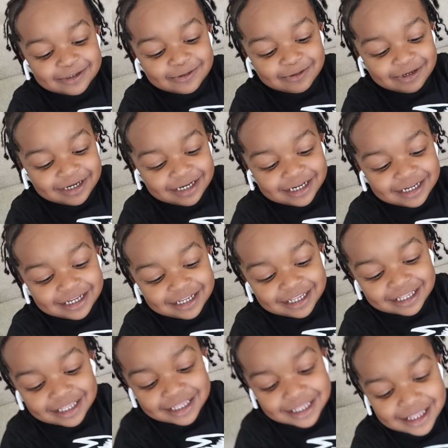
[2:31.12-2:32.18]
Three.
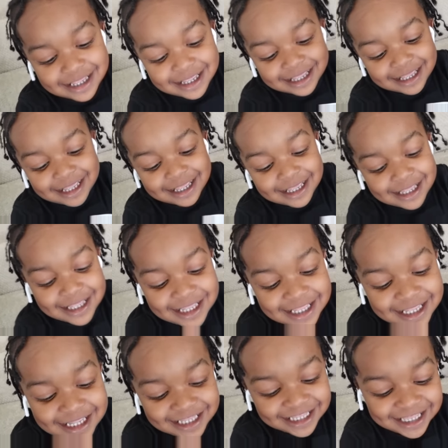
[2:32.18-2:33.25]
Why do you have
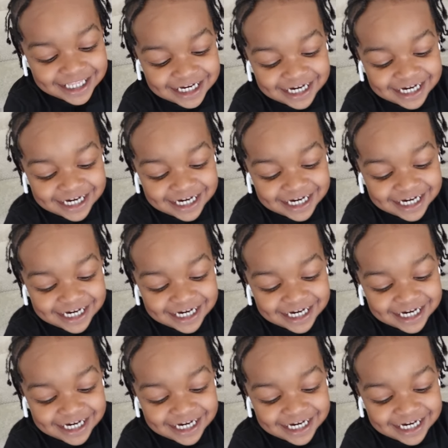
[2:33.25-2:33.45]
AirPods?